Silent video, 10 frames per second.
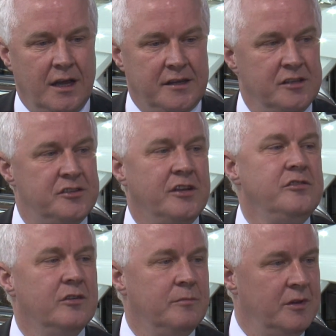a
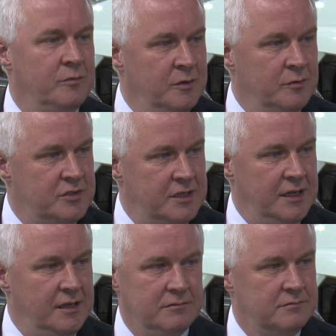continuum that we will
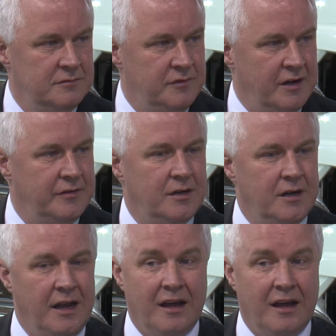see forever.